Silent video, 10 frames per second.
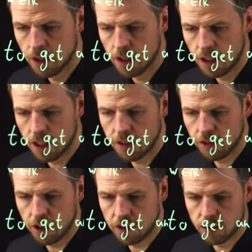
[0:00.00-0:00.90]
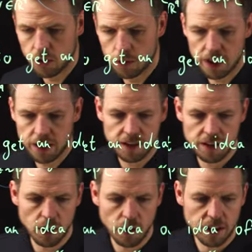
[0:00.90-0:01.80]
Let's just assume that this is
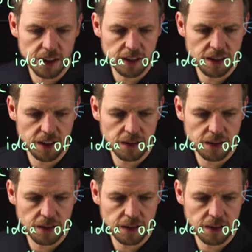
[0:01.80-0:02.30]
our data set.